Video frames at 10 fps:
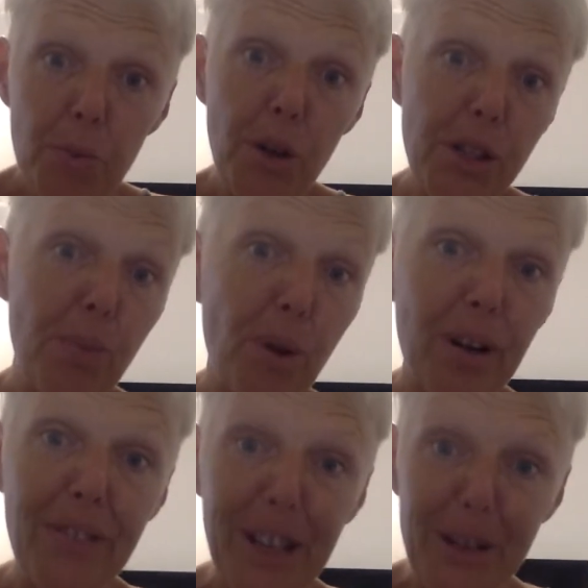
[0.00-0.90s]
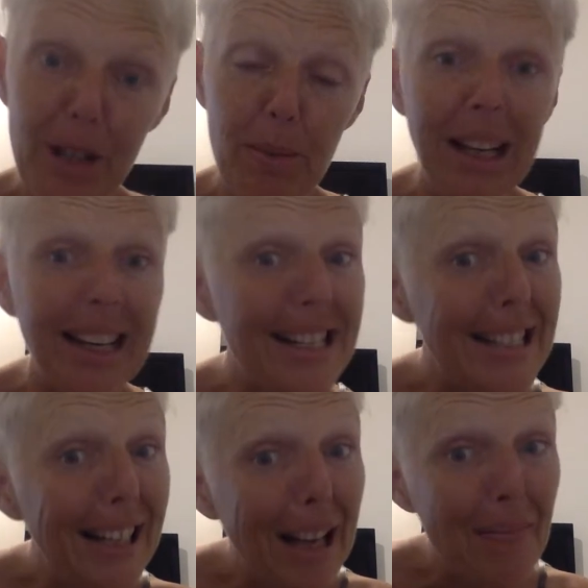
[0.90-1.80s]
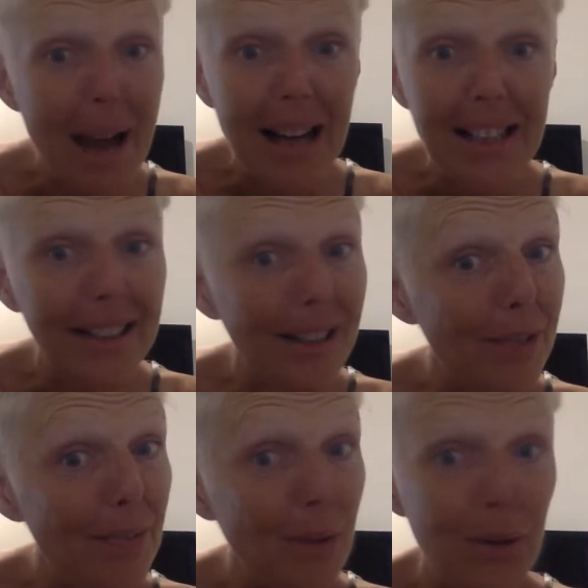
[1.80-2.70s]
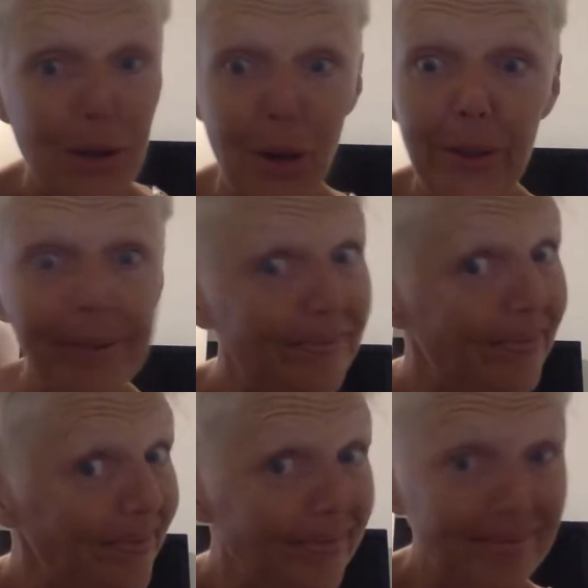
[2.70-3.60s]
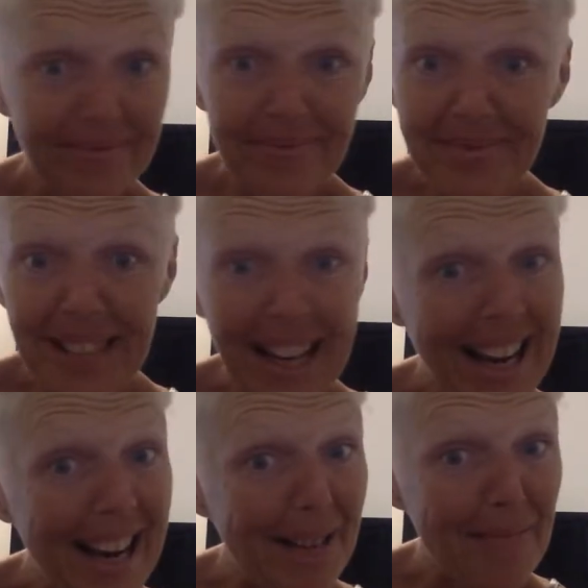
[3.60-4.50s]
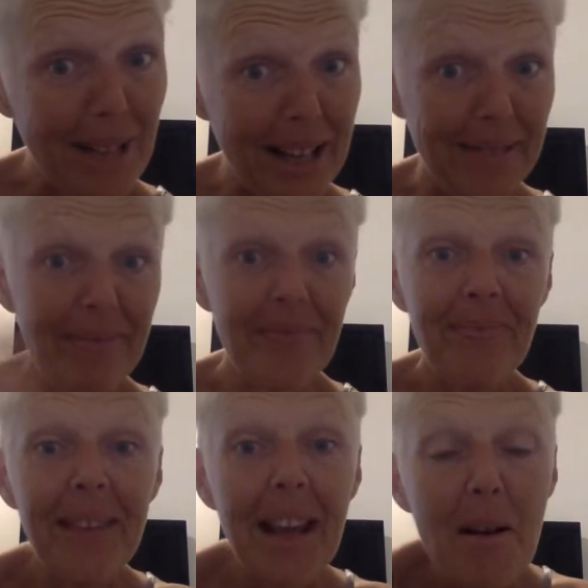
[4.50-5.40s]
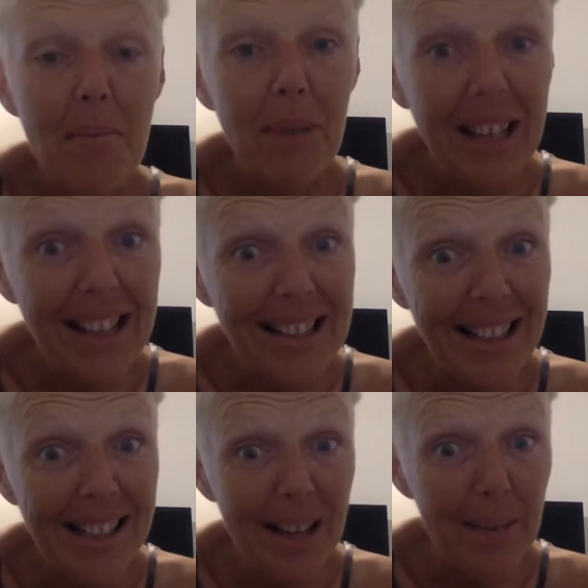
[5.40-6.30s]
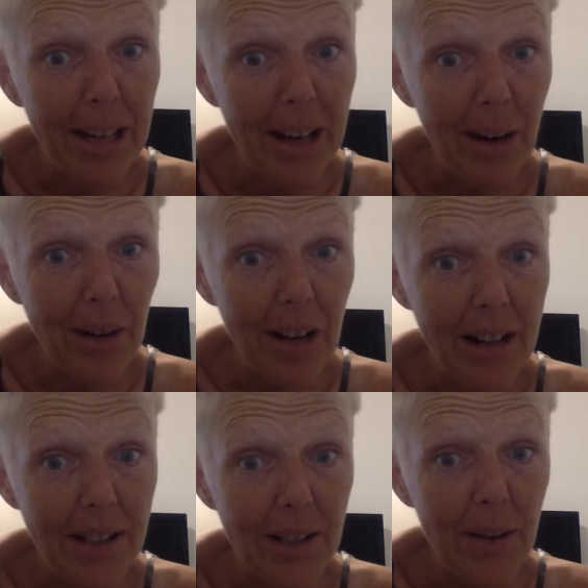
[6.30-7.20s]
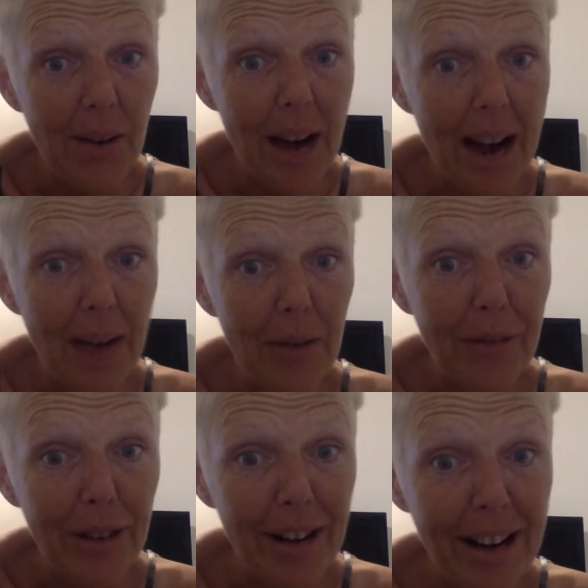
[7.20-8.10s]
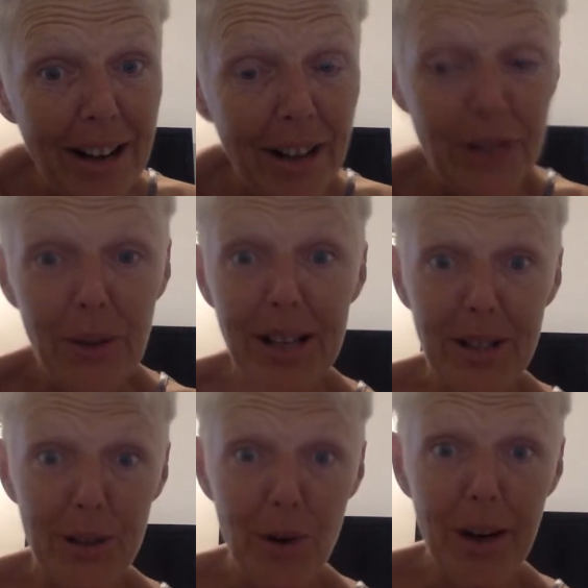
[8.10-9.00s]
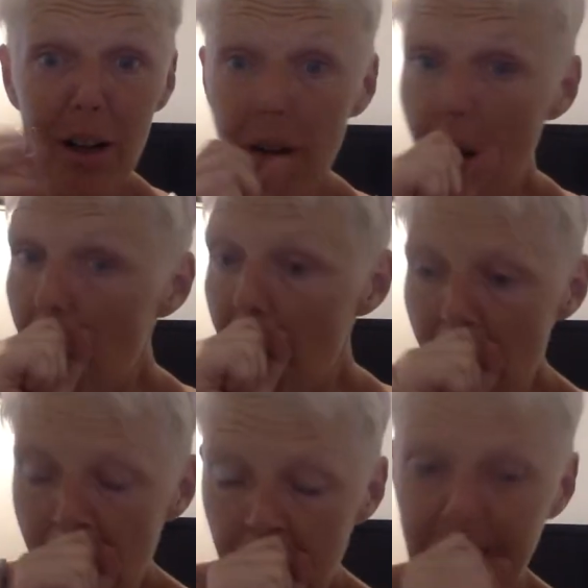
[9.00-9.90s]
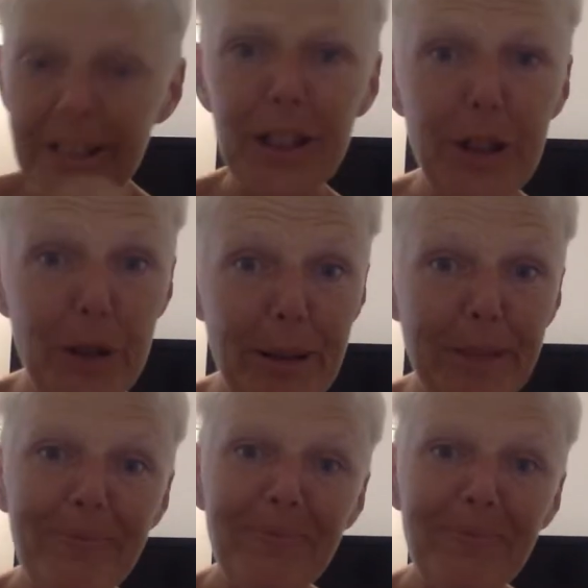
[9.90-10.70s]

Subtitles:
more supportive than he used to be, and he did get back Dina's boot, so I can't complain. But he does come in and out a lot, so I will figure out how to do that tutorial, excuse me,